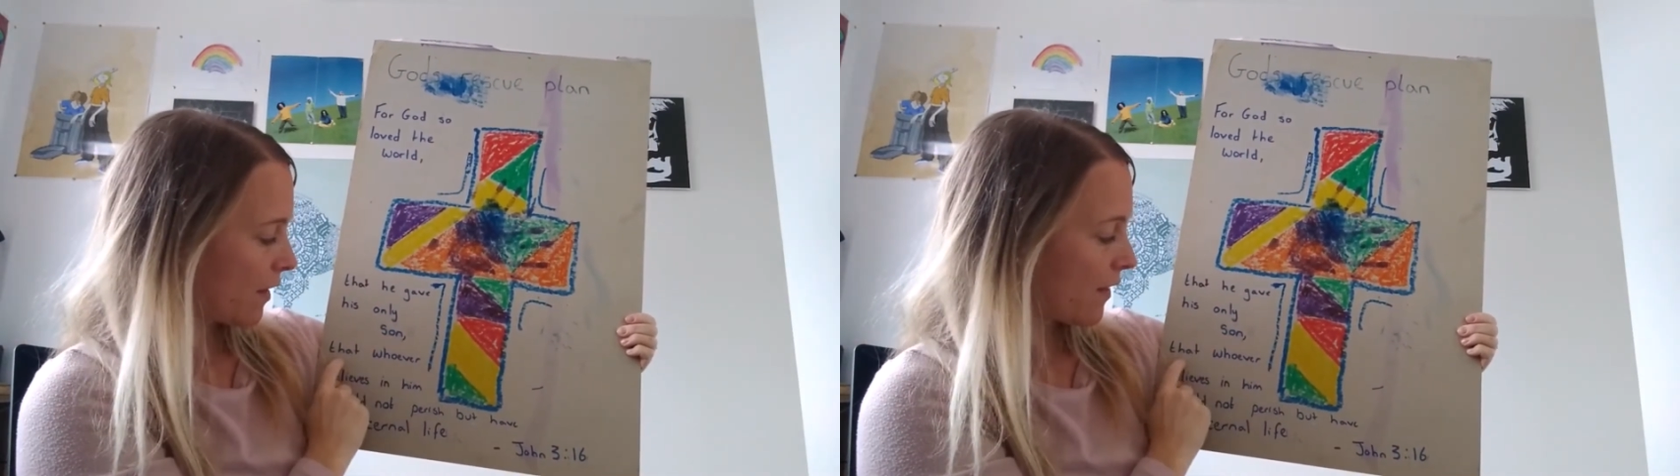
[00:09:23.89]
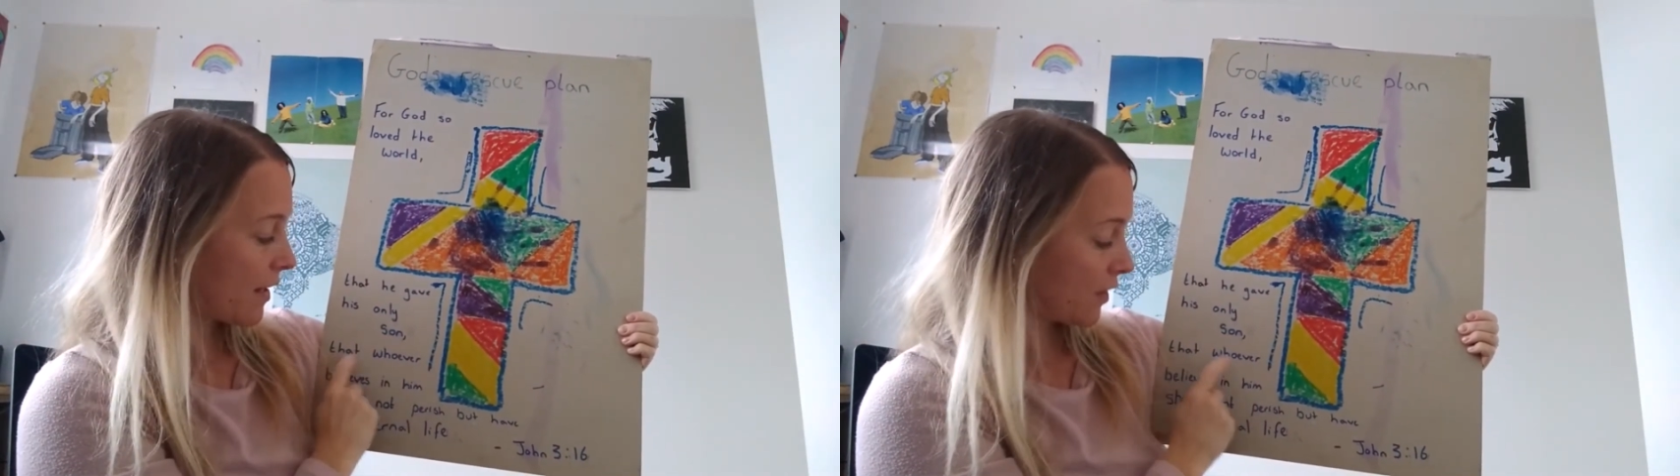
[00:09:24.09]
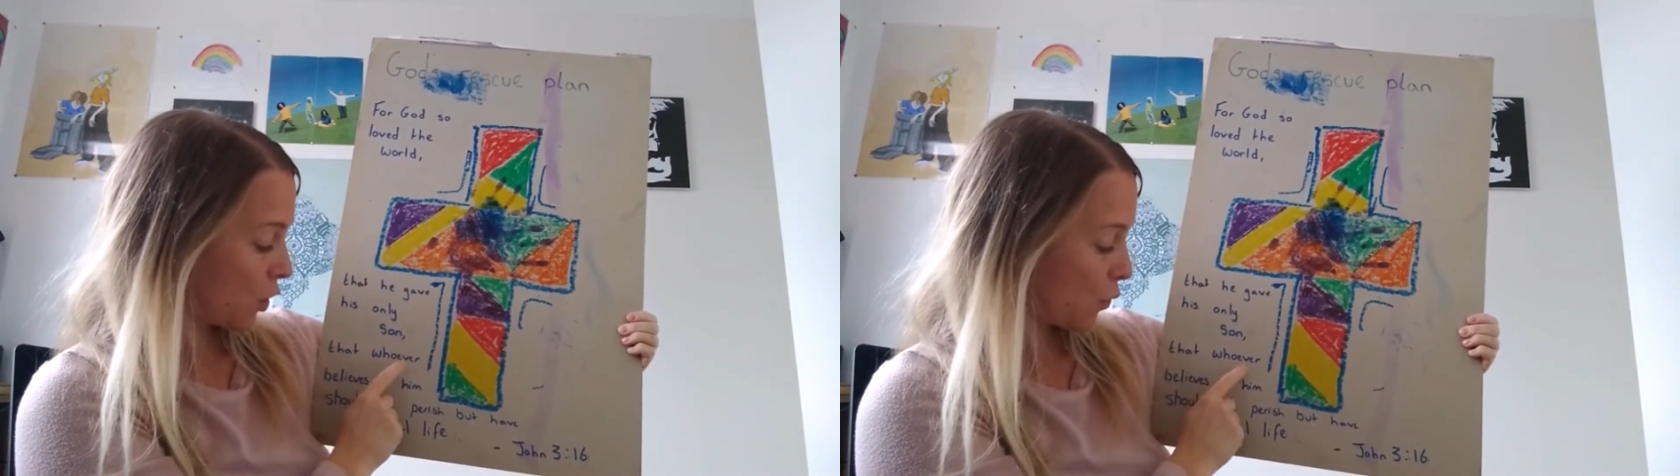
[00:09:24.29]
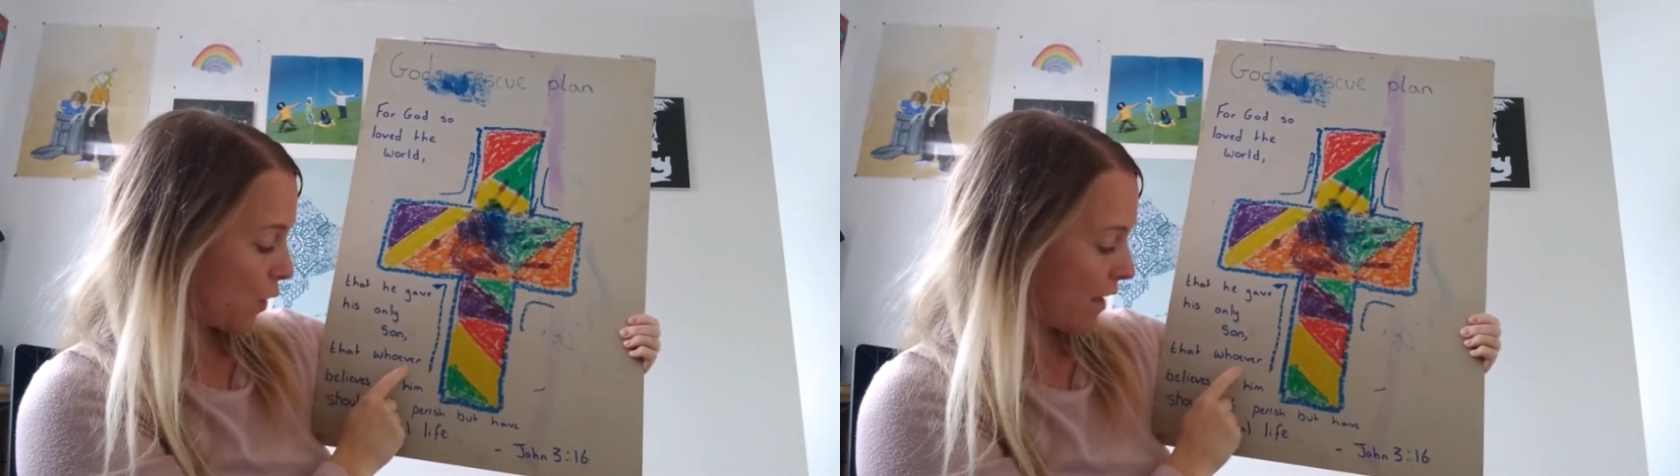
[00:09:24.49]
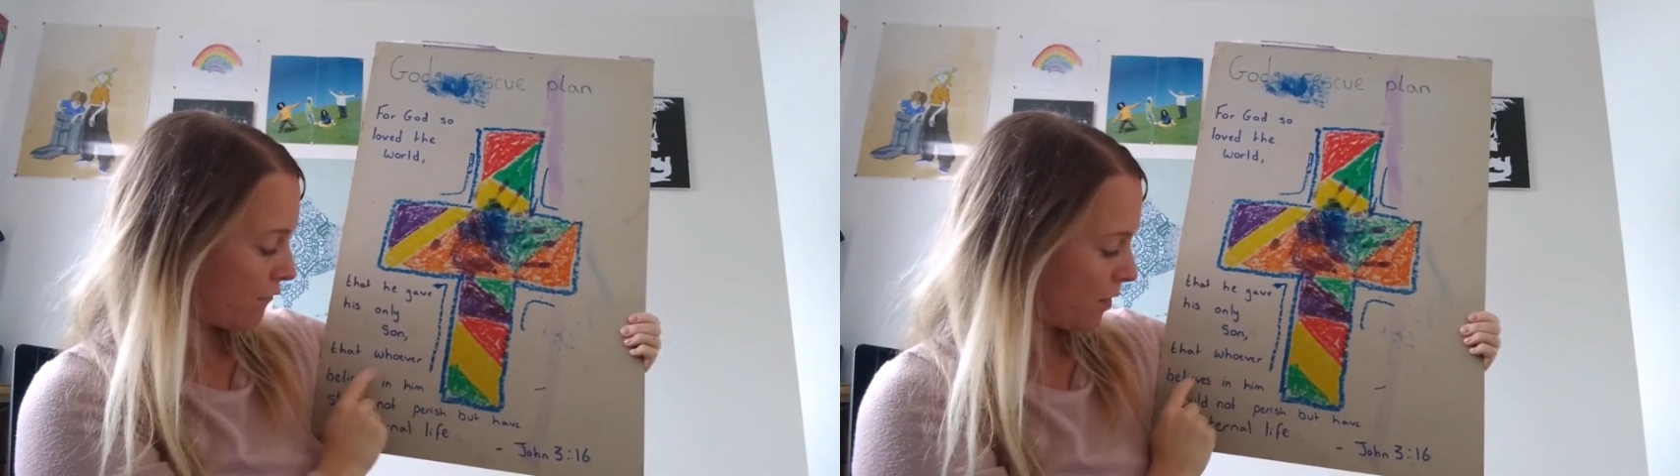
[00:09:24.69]
that
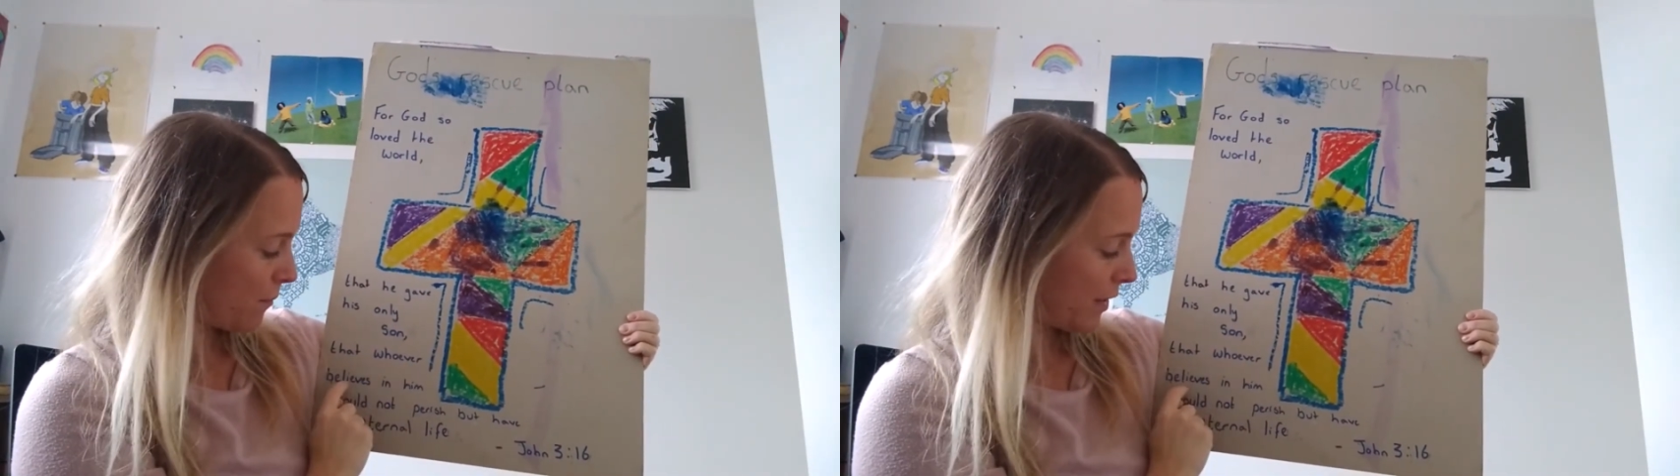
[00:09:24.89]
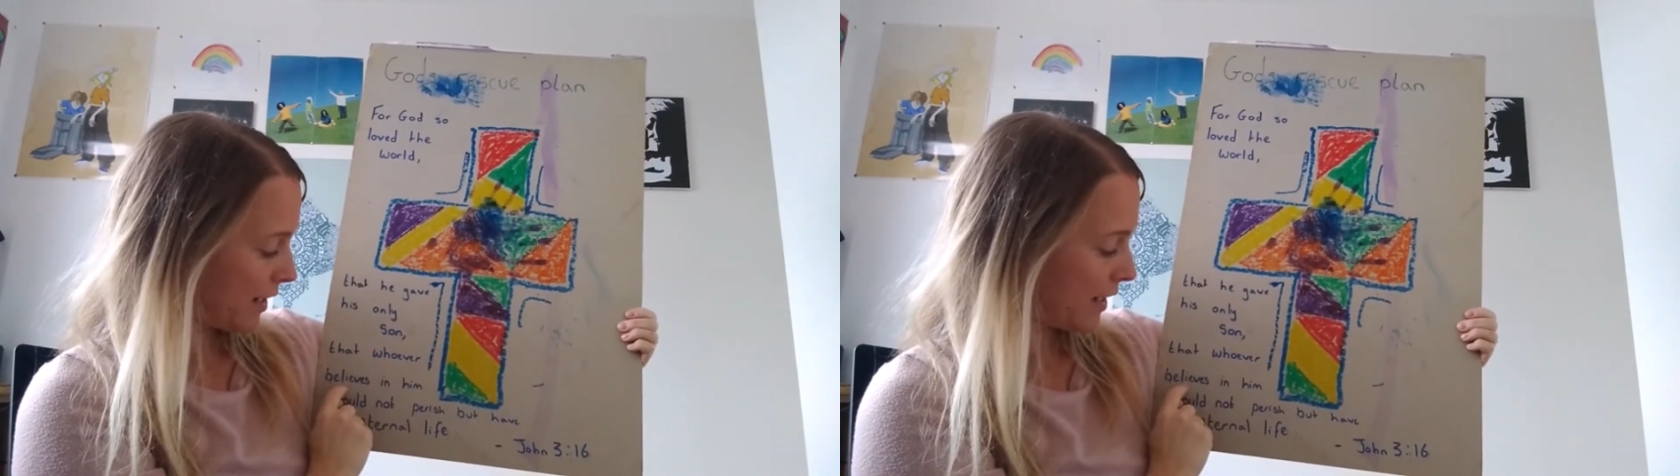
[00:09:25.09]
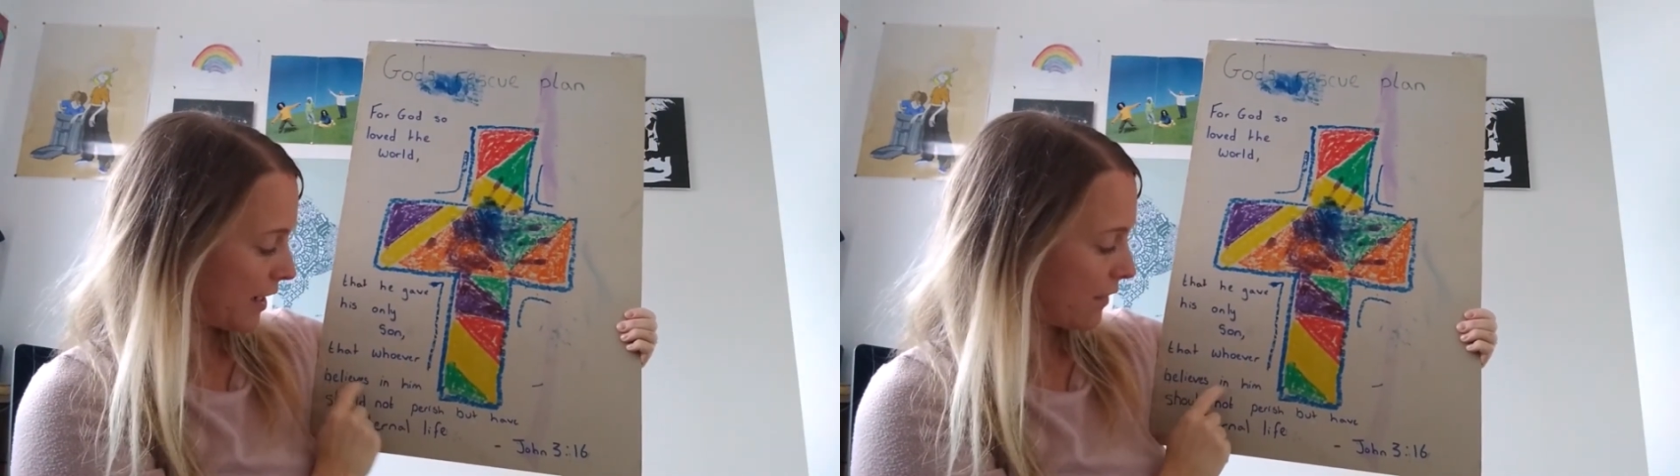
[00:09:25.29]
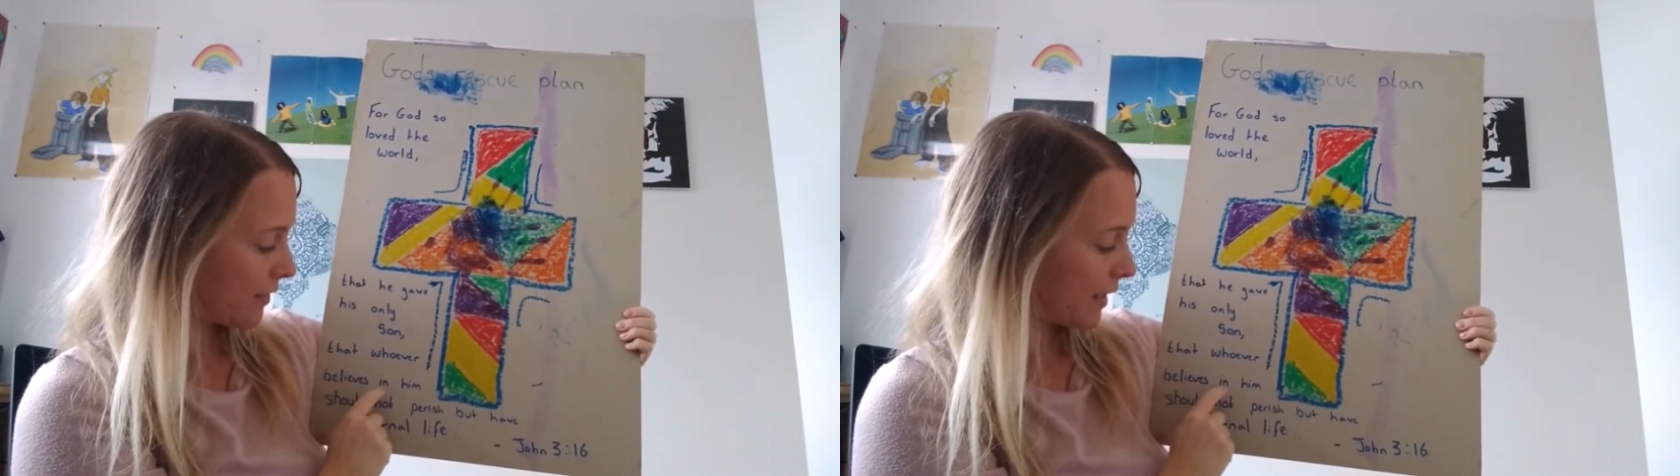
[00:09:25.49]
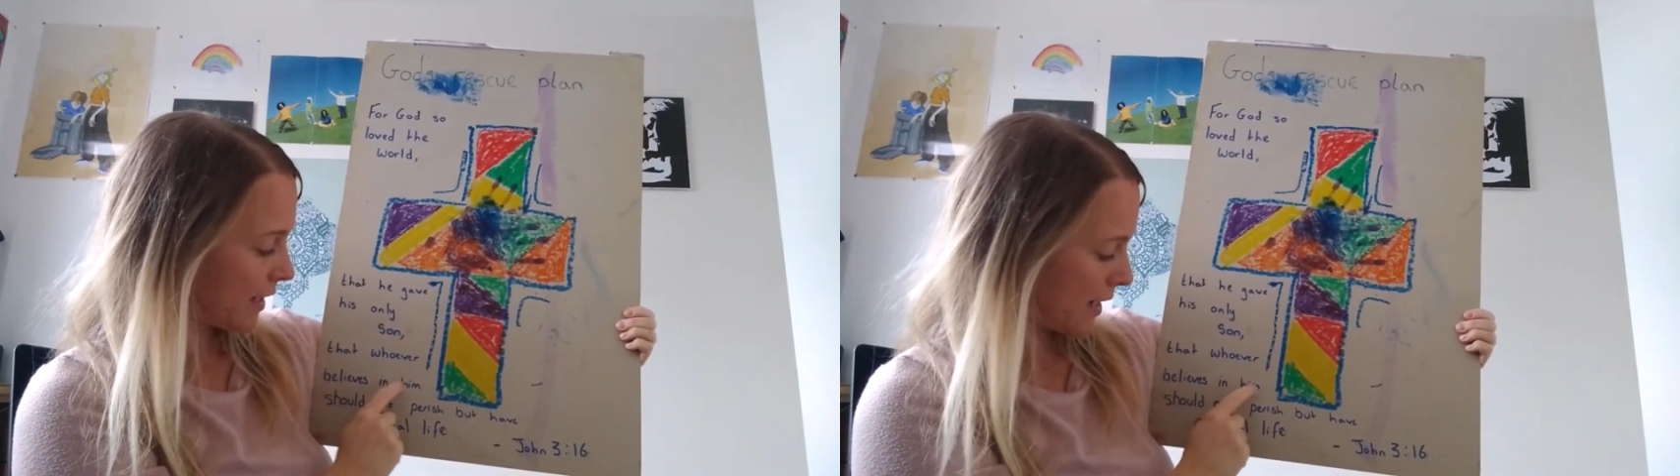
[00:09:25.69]
whoever believes in